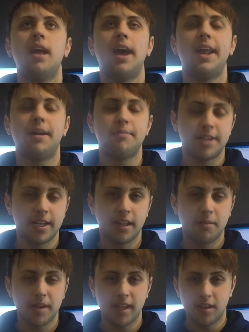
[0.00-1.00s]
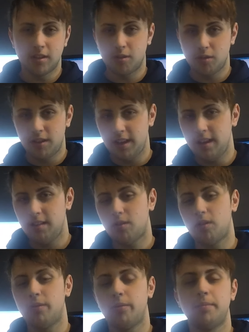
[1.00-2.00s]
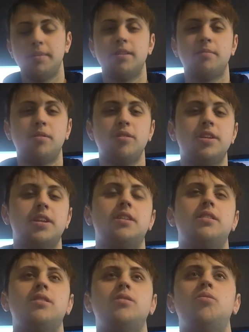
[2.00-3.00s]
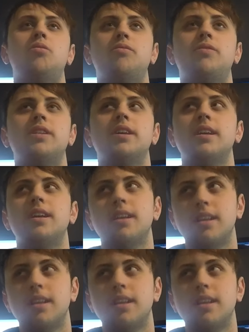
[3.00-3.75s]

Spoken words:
and I generally might either do these or the women's blue chill hopefully